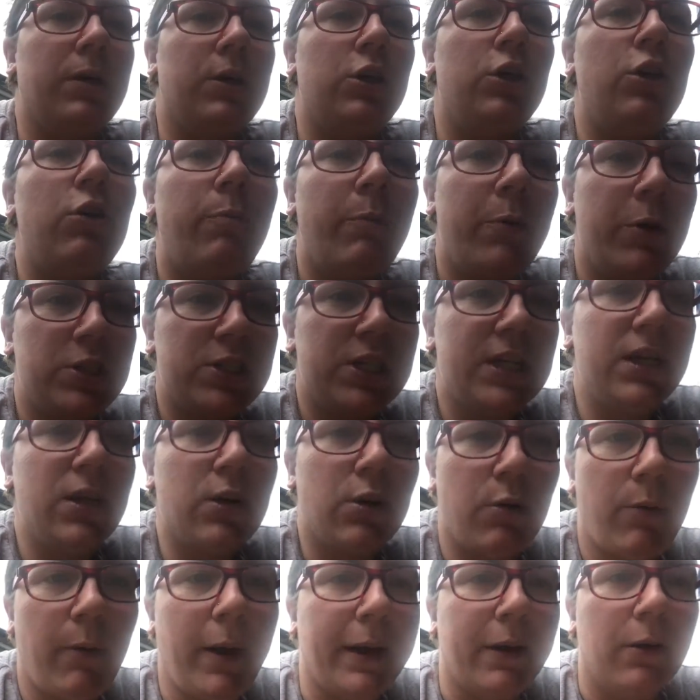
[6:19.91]
You put in a
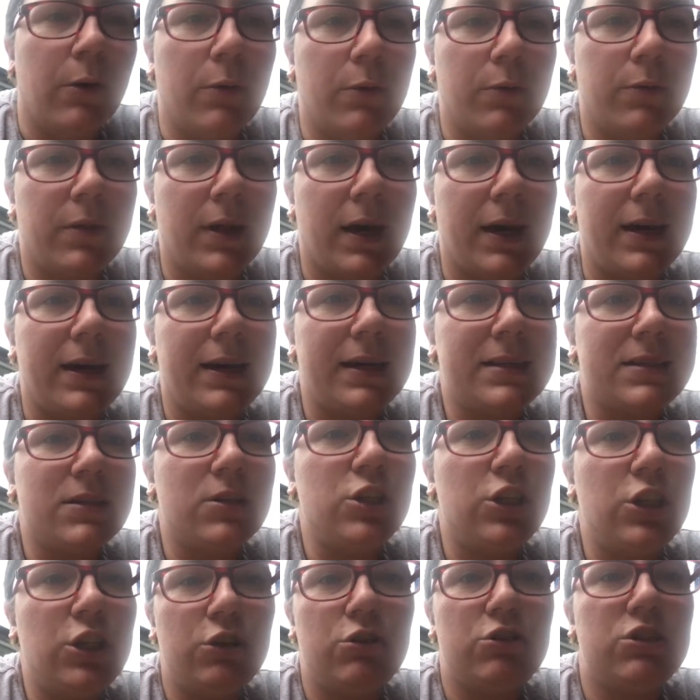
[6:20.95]
quail that
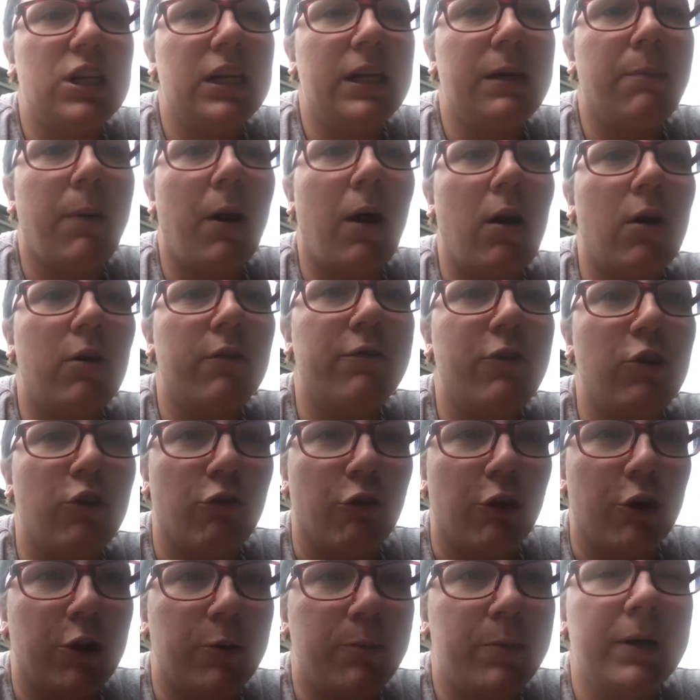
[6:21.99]
isn't usually part of the
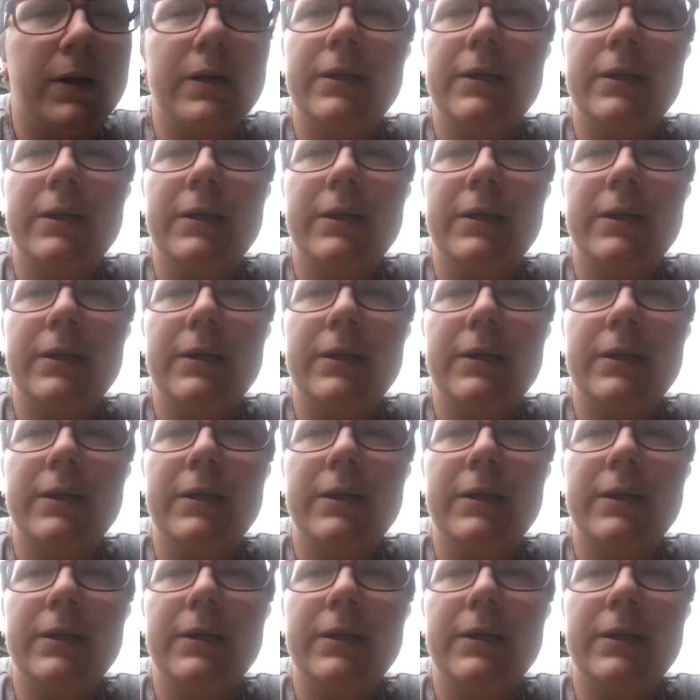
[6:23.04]
group,